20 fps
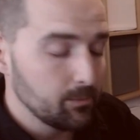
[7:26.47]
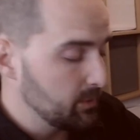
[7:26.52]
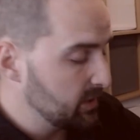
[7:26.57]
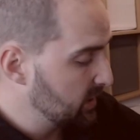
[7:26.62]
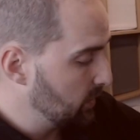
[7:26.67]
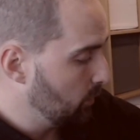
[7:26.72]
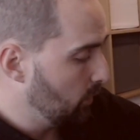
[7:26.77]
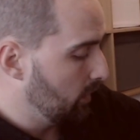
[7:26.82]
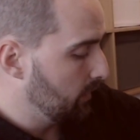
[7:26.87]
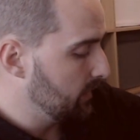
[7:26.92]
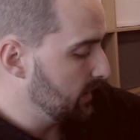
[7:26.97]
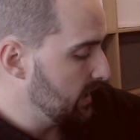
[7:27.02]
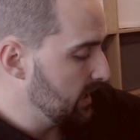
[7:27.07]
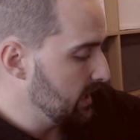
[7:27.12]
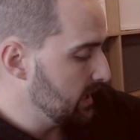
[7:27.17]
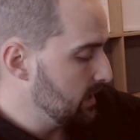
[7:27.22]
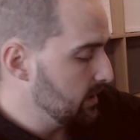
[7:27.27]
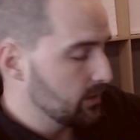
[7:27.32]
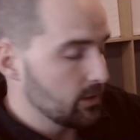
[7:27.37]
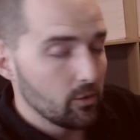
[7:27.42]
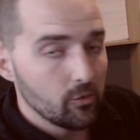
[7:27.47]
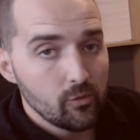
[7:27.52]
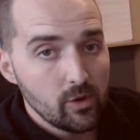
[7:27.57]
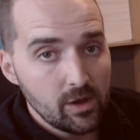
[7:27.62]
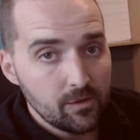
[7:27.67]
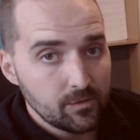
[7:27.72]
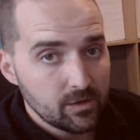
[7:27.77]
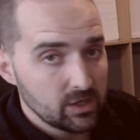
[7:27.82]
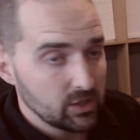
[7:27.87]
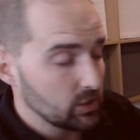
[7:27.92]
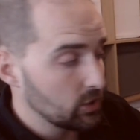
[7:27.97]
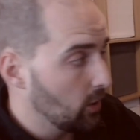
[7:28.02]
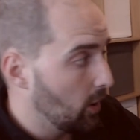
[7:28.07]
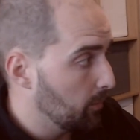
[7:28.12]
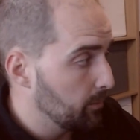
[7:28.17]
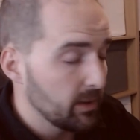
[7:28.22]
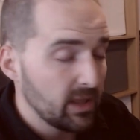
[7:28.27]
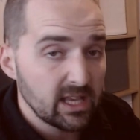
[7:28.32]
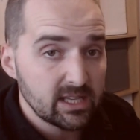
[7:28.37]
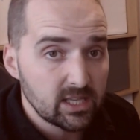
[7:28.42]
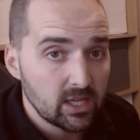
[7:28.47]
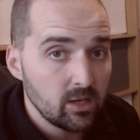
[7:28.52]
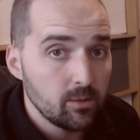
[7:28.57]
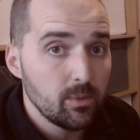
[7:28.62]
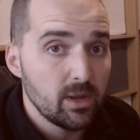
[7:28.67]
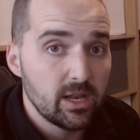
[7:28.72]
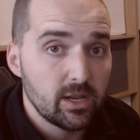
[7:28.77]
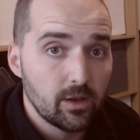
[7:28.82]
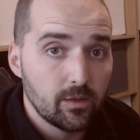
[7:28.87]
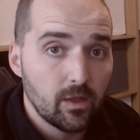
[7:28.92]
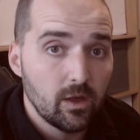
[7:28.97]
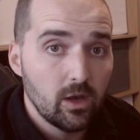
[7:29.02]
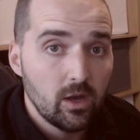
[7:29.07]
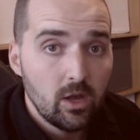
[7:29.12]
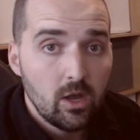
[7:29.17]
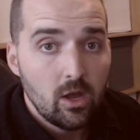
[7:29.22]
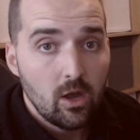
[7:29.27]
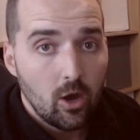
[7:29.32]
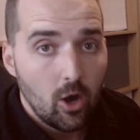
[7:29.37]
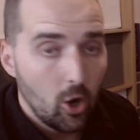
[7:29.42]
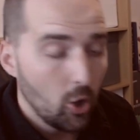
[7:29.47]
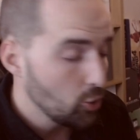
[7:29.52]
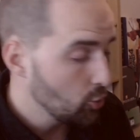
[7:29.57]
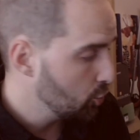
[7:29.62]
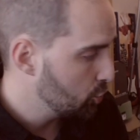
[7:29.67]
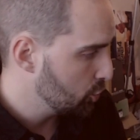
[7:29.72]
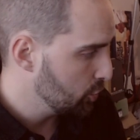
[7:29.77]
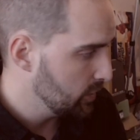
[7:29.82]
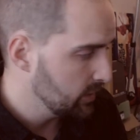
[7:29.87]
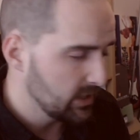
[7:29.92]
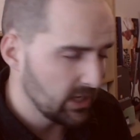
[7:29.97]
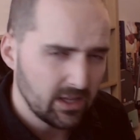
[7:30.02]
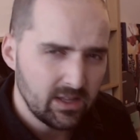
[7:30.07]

to what the Rift has got, but that's going to be another £100.